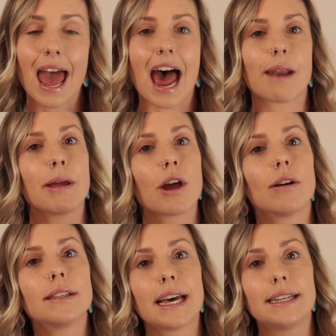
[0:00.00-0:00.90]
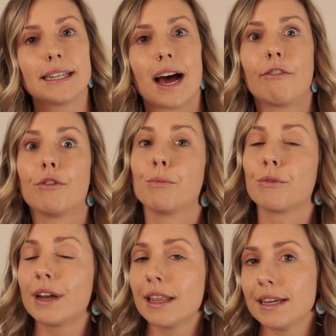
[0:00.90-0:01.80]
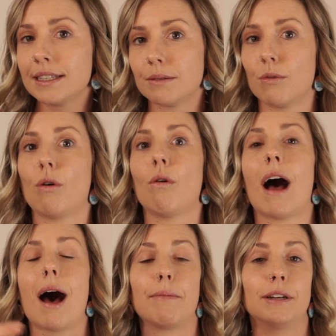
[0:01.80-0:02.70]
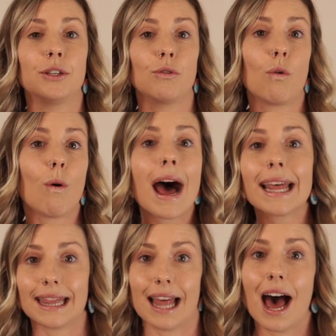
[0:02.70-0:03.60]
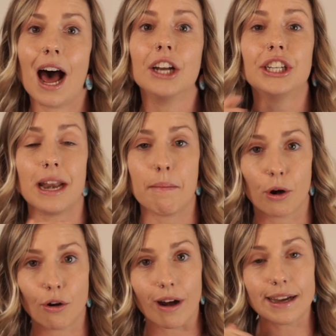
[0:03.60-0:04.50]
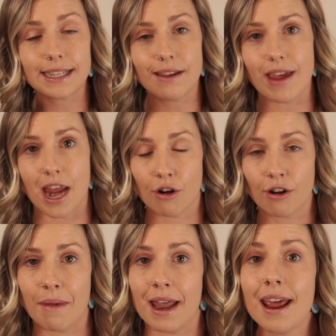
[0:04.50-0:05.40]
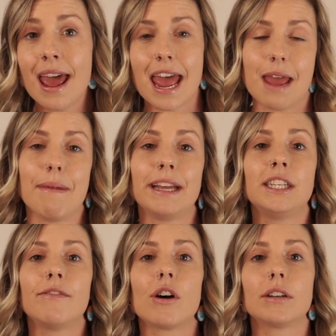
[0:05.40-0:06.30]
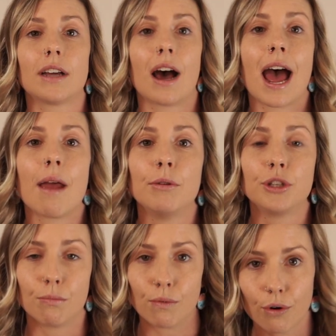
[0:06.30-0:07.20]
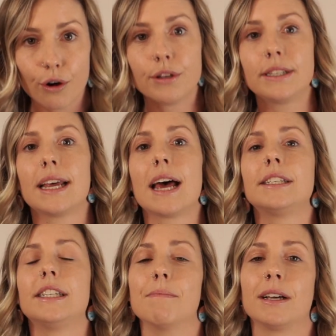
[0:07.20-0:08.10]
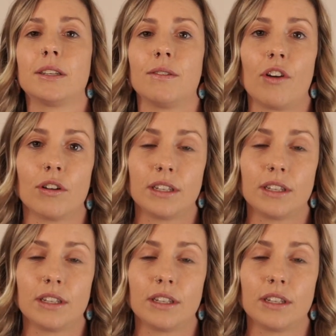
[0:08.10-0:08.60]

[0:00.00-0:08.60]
And because they start from really small up until quite large in a progressive increment, it means you've got time to process, your muscles have got